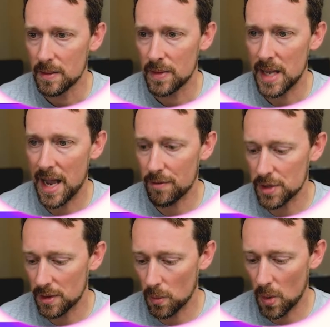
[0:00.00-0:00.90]
the
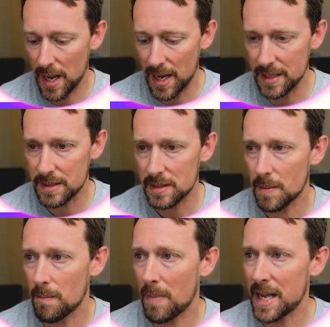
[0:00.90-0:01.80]
average of the y's,
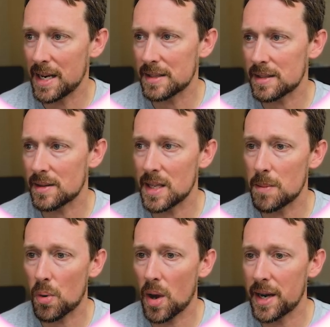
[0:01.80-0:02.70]
minus the
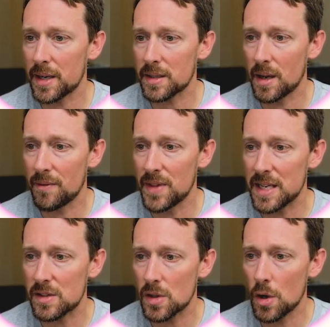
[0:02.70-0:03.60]
product of the
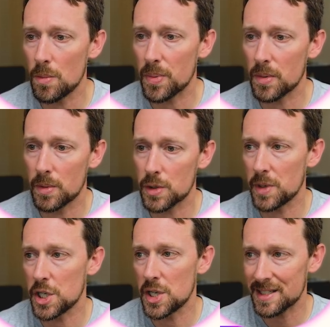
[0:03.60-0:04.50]
slope, which
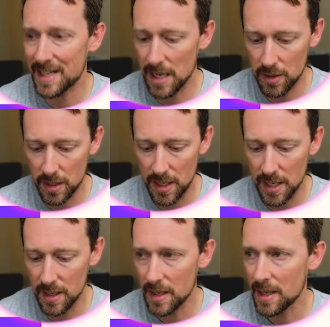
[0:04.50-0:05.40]
we just
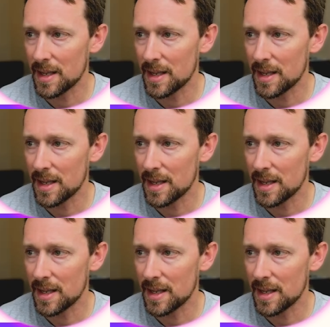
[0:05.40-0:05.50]
calculated,